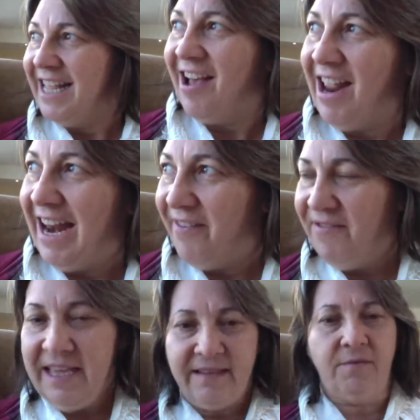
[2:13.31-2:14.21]
I
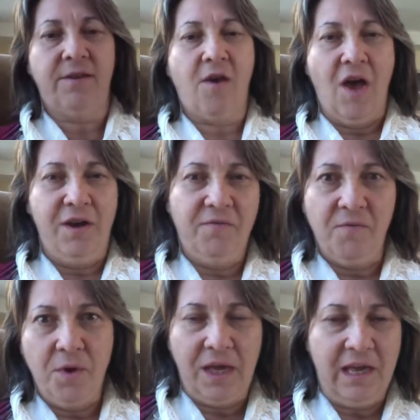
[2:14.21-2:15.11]
love this kind of
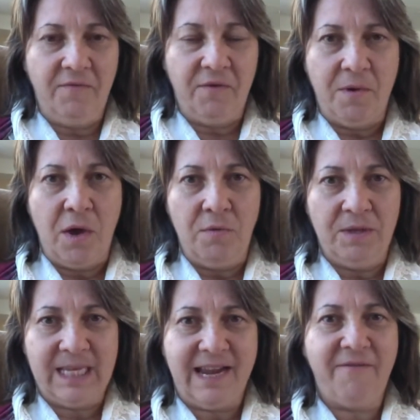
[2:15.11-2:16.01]
working from home
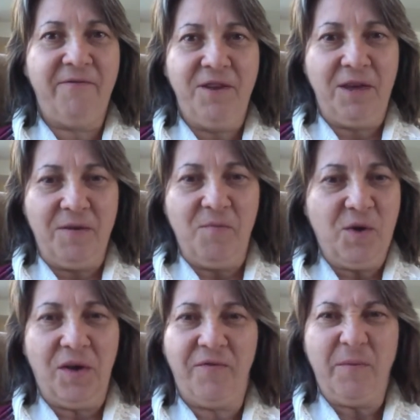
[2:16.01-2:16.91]
stuff. You can
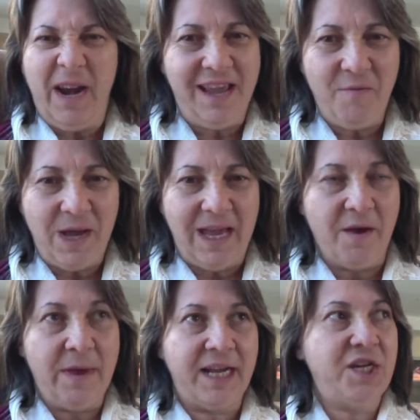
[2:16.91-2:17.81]
work from anywhere.
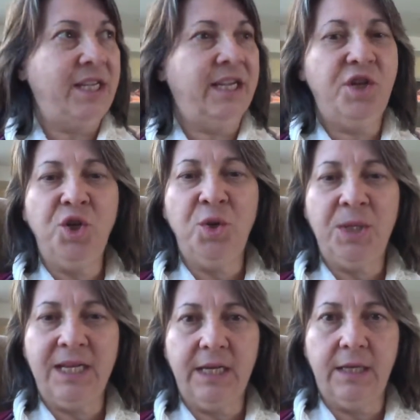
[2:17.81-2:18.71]
I'm actually in New
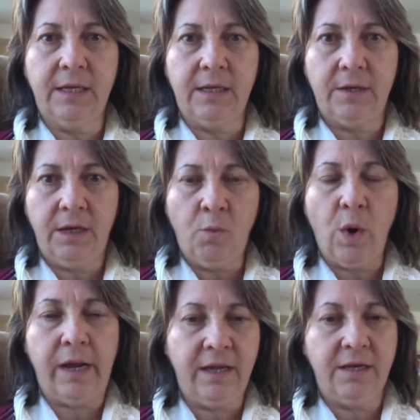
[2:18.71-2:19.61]
Zealand, in
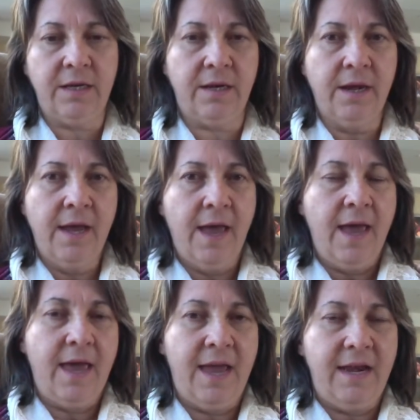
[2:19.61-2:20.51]
Wellington,
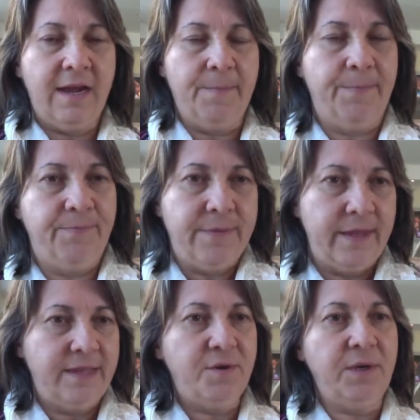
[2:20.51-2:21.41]
and
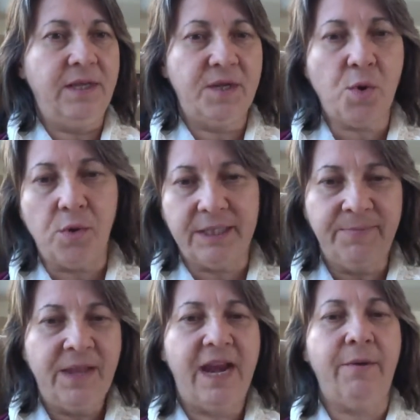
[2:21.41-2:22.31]
doing this course.
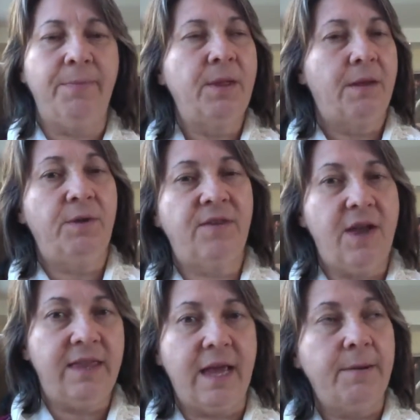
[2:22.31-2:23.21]
Anyway,
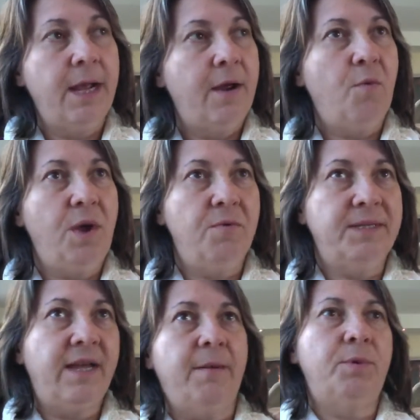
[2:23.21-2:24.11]
beside that, where
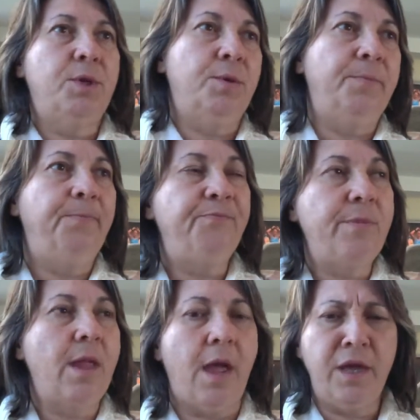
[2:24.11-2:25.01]
was I up to?
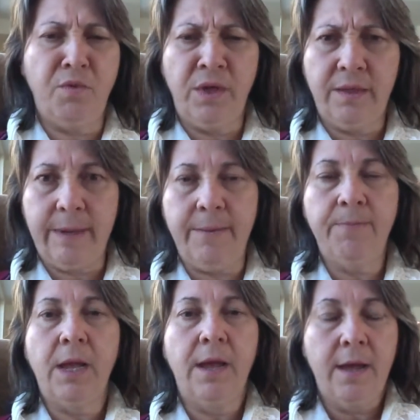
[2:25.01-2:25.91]
Are you with me?
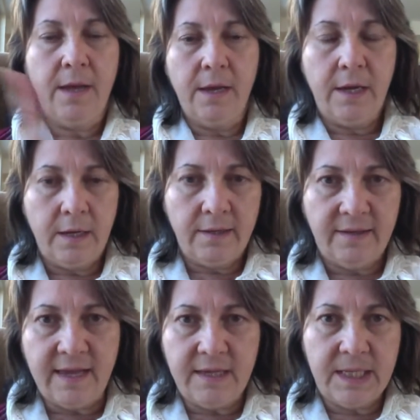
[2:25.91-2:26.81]

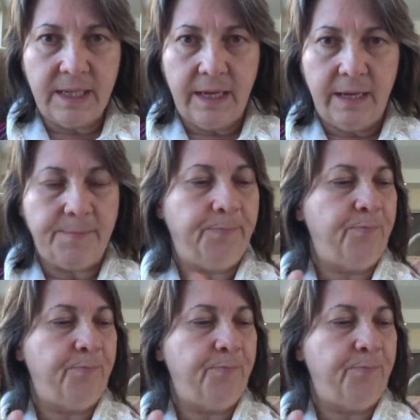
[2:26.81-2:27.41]
Set the scene.